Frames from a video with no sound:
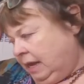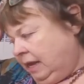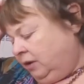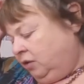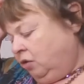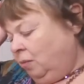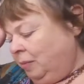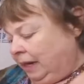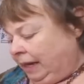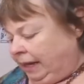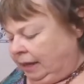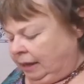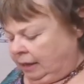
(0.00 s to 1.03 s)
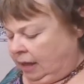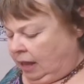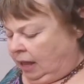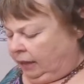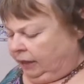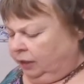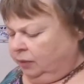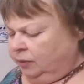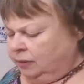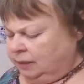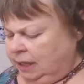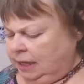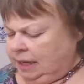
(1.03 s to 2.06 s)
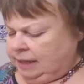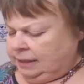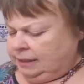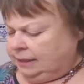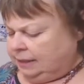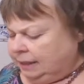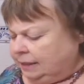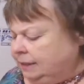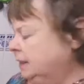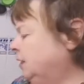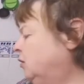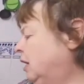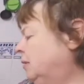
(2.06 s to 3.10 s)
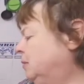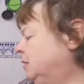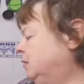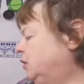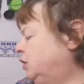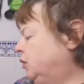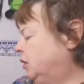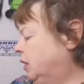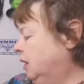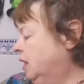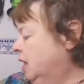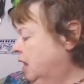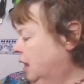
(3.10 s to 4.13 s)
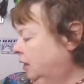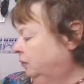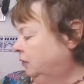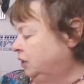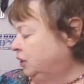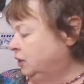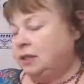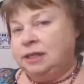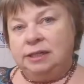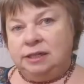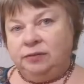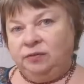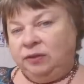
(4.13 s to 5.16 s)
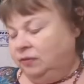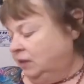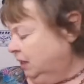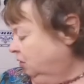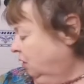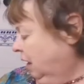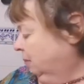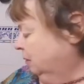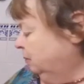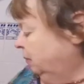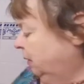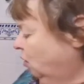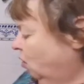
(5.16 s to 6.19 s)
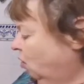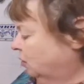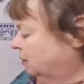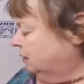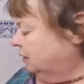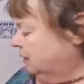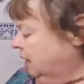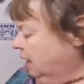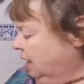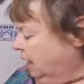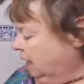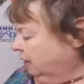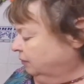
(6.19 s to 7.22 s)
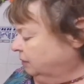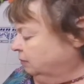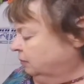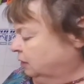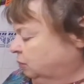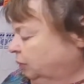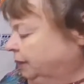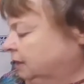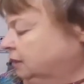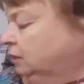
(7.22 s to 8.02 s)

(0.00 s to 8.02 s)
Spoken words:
Normally I use 60 grams of sugar. I've reduced it to 50 grams because I have some sweetened